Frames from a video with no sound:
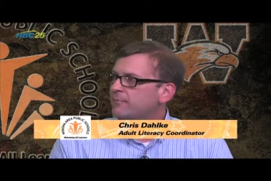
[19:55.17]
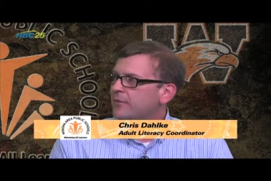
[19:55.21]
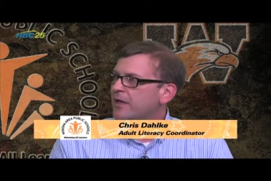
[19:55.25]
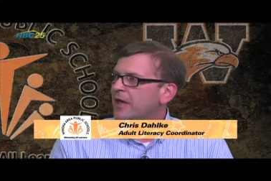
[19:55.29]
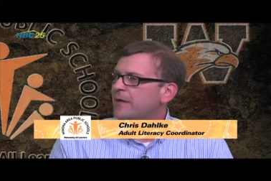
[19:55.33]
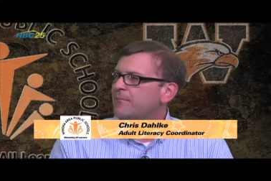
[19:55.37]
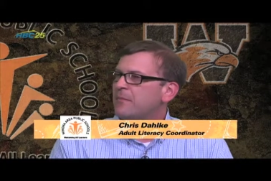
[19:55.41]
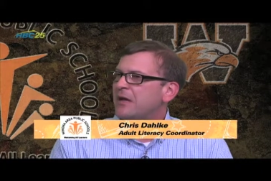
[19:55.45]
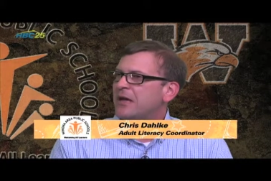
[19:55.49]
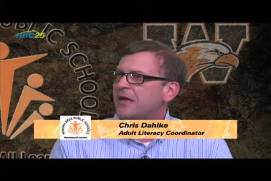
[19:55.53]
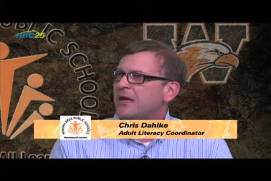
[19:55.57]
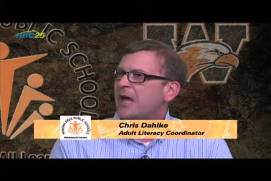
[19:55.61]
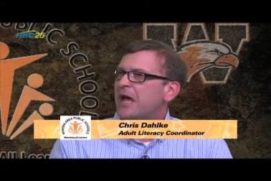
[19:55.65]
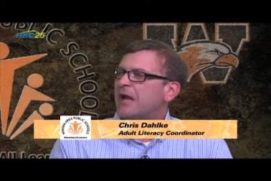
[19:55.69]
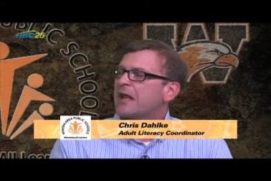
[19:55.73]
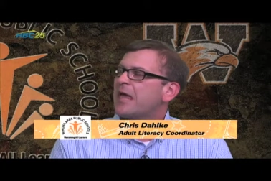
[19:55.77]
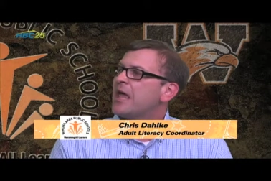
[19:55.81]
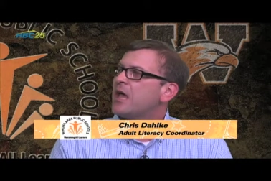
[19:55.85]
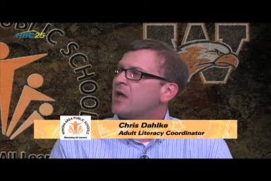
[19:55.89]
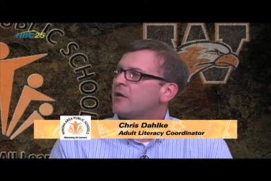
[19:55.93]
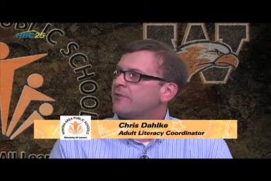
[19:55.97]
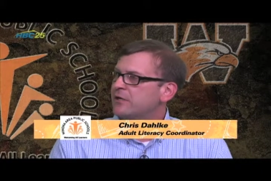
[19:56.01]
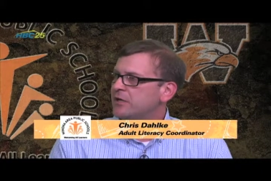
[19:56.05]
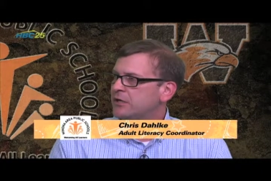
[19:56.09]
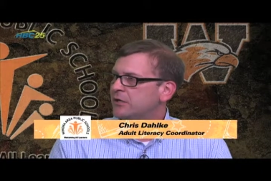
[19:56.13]
that may not
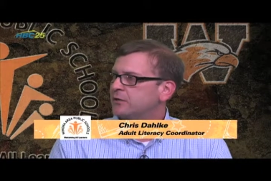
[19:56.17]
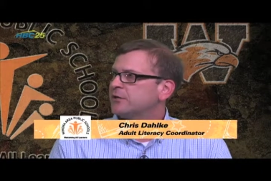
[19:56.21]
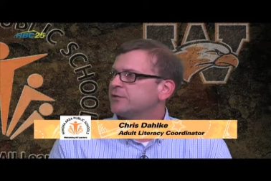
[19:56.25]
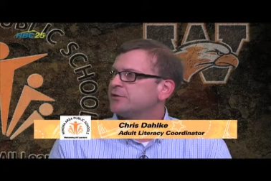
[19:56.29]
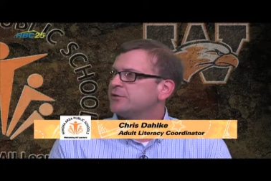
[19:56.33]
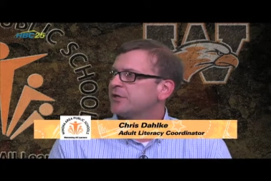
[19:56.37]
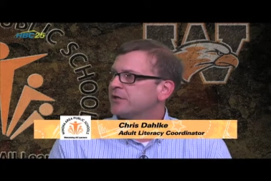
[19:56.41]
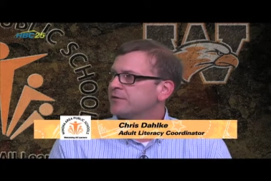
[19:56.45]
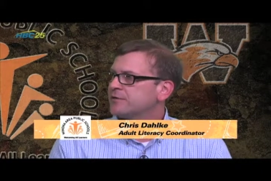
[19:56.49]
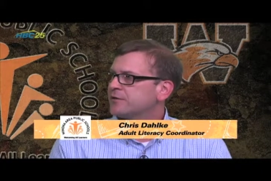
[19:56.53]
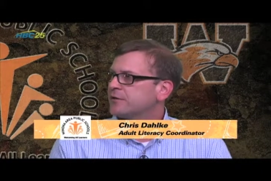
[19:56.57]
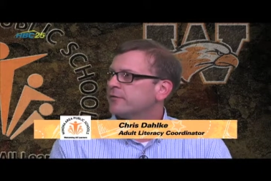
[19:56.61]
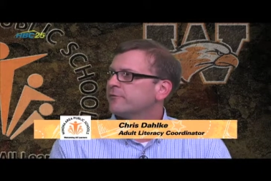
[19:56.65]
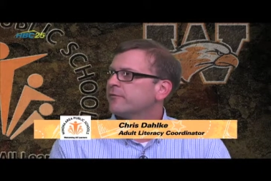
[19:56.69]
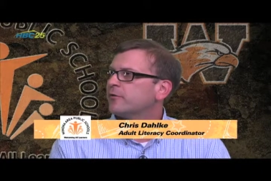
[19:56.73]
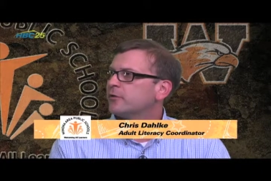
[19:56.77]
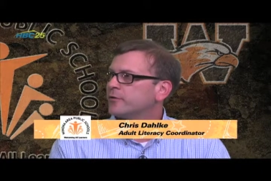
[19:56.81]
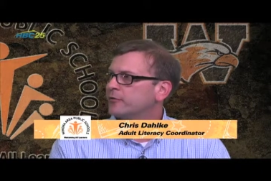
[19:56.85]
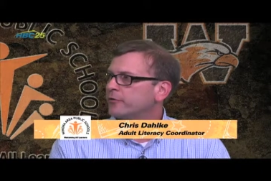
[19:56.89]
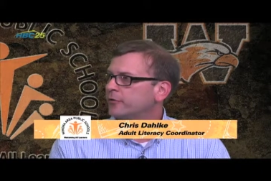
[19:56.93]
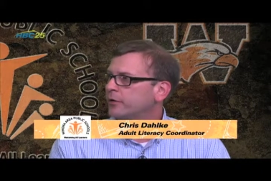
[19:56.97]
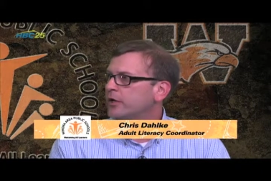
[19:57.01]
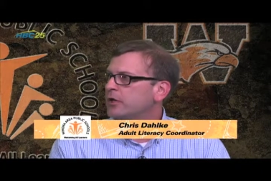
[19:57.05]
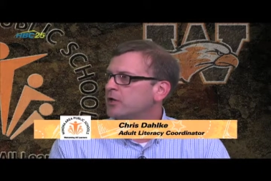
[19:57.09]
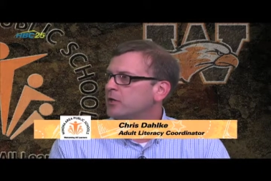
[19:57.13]
have English as their
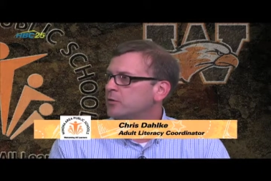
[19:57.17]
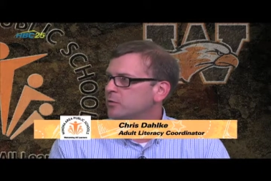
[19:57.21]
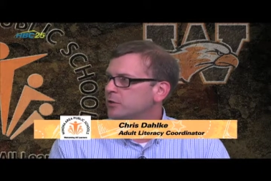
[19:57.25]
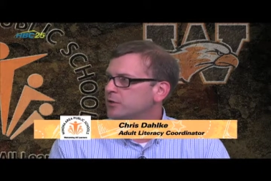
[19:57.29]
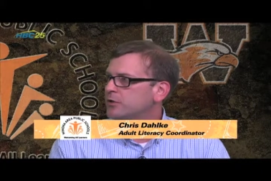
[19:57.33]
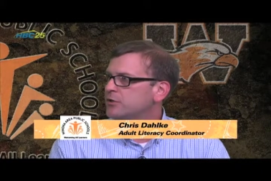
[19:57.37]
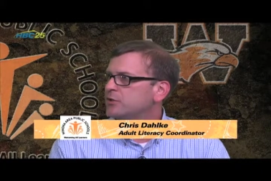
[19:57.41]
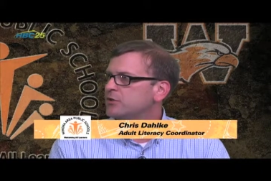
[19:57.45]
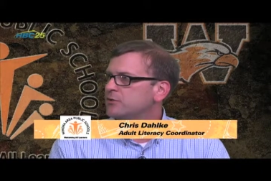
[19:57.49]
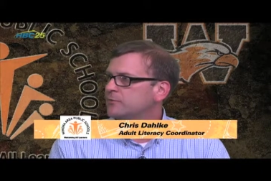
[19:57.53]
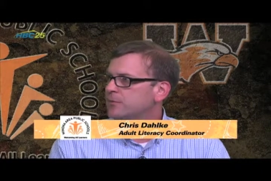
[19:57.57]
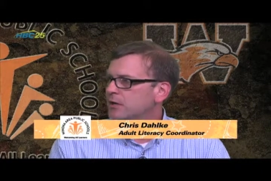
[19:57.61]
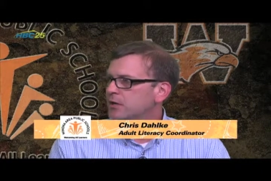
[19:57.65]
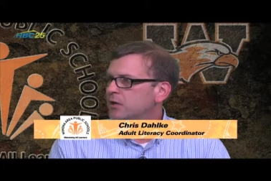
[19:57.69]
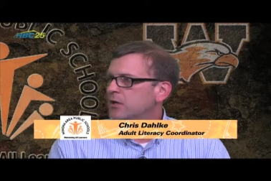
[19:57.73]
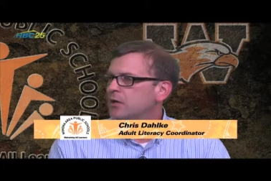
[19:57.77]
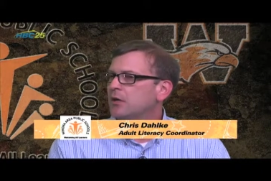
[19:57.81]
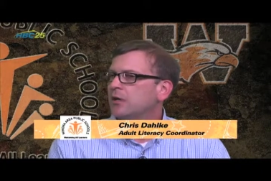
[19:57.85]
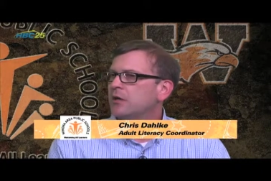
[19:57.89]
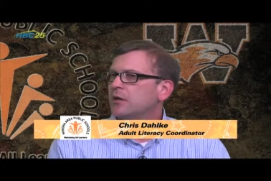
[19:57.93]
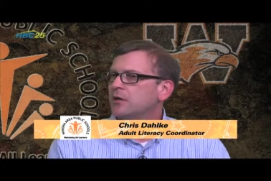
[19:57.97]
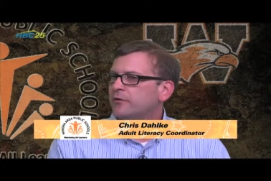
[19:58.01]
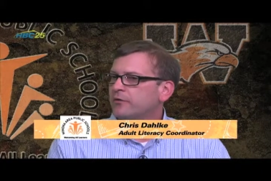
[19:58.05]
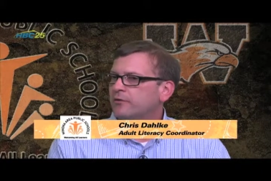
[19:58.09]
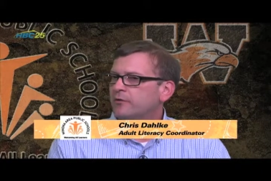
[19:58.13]
first language. language. Right.